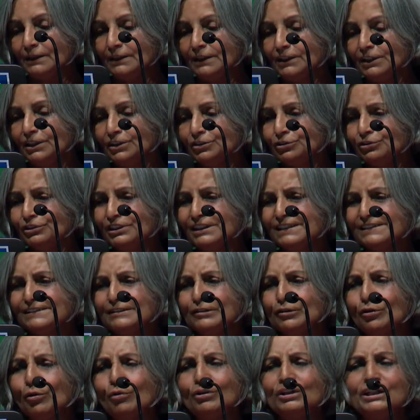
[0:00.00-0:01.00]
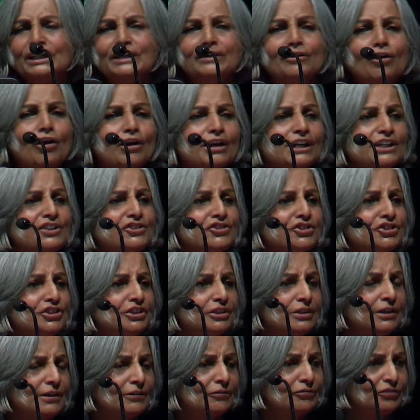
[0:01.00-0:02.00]
So there is local knowledge
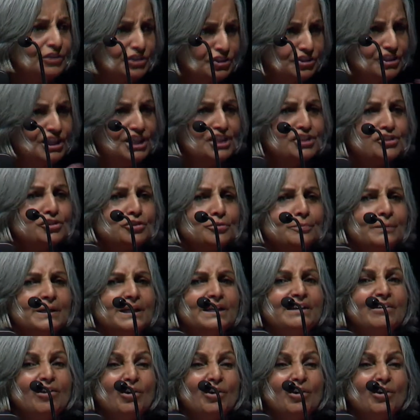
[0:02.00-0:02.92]
which needs to be, or